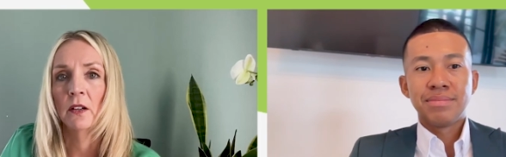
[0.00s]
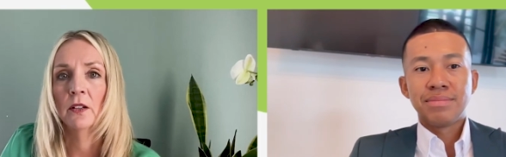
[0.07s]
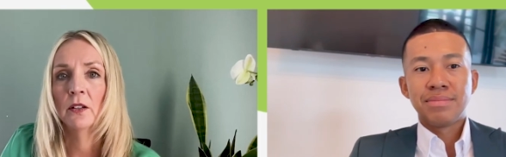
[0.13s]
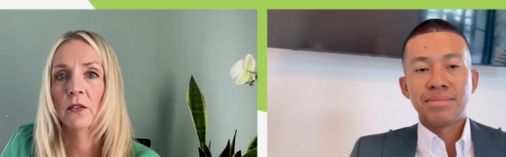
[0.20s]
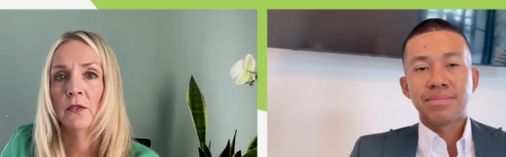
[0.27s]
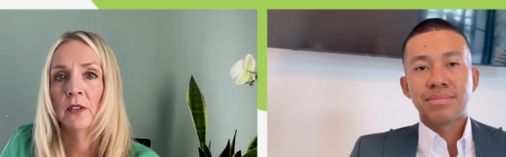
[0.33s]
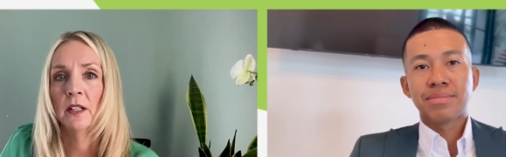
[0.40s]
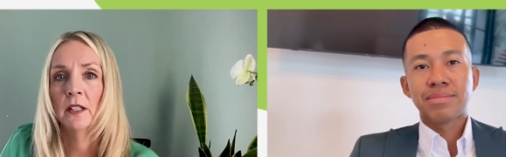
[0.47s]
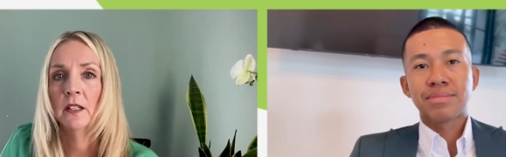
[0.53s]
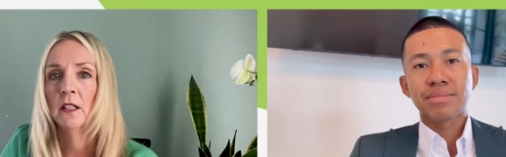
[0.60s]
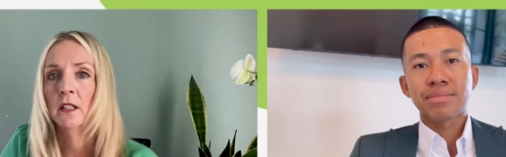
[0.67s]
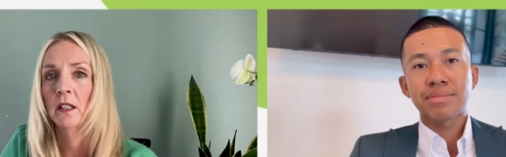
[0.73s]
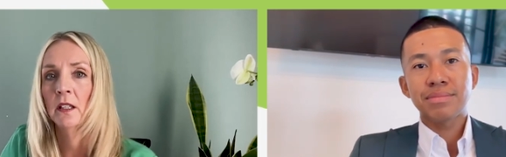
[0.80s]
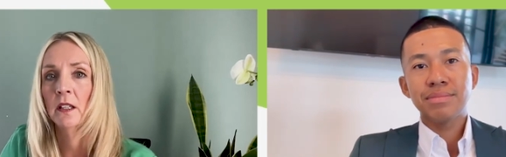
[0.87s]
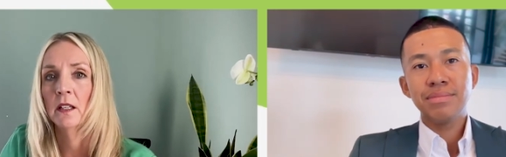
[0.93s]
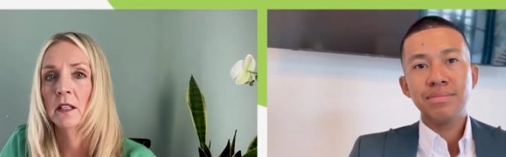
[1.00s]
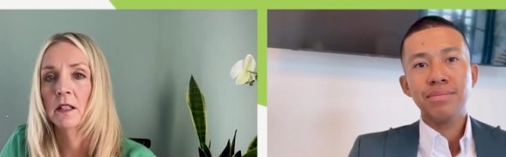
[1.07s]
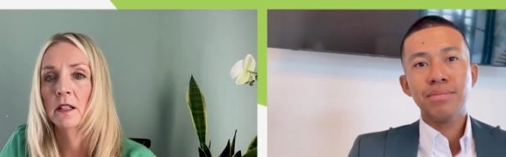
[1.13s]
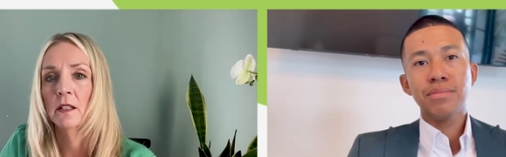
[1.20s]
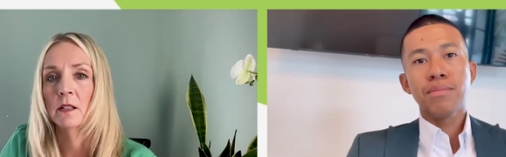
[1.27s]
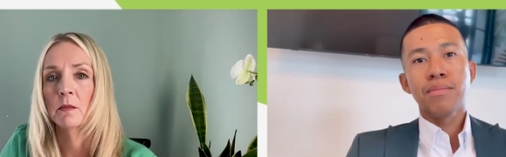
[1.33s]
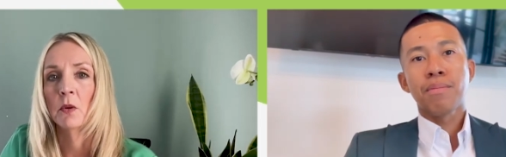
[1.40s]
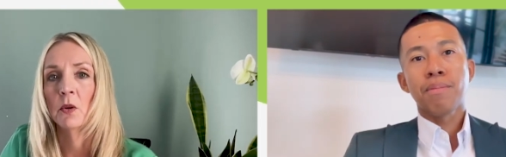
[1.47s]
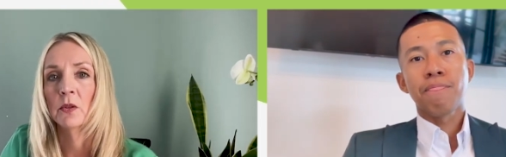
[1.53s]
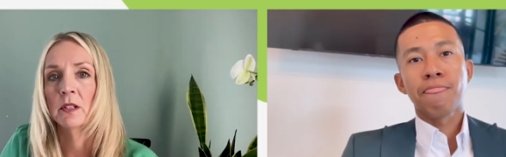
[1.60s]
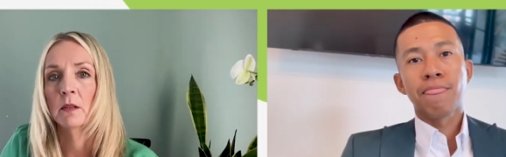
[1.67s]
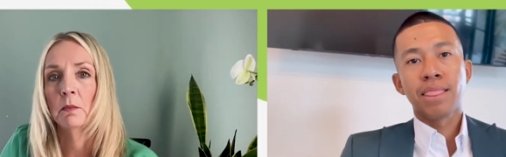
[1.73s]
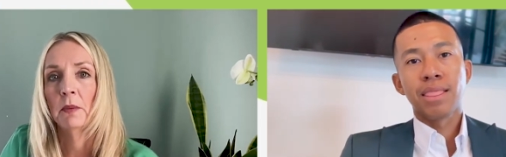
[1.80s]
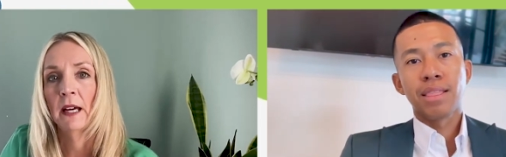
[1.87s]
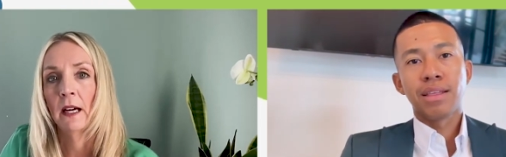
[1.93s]
Speaker 1: are you finding is most
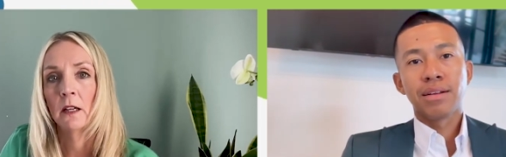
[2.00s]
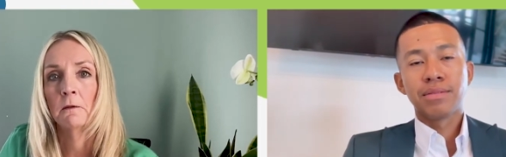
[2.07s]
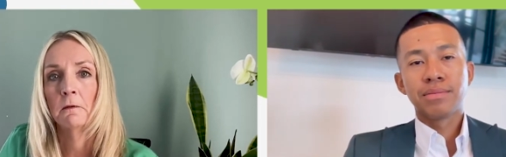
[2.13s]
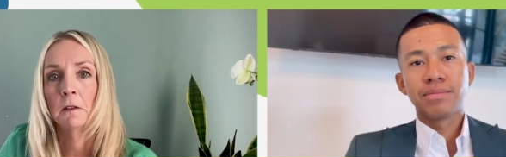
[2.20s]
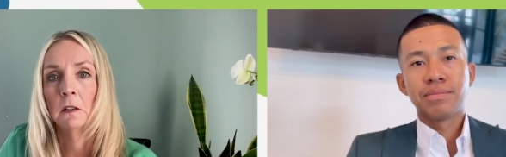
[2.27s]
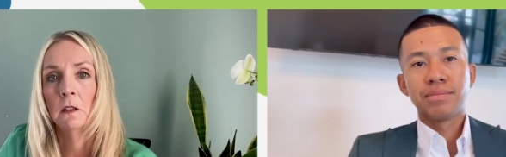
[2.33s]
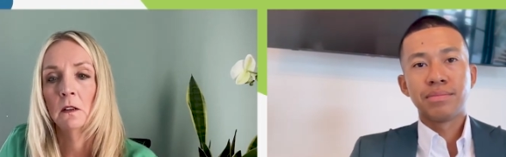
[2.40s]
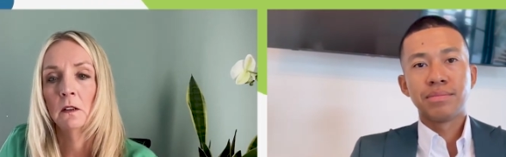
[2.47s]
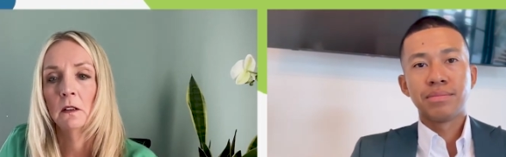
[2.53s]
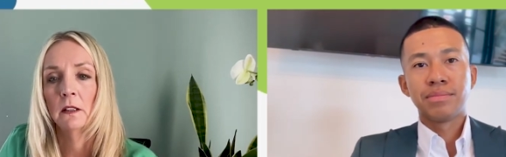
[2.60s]
impactful,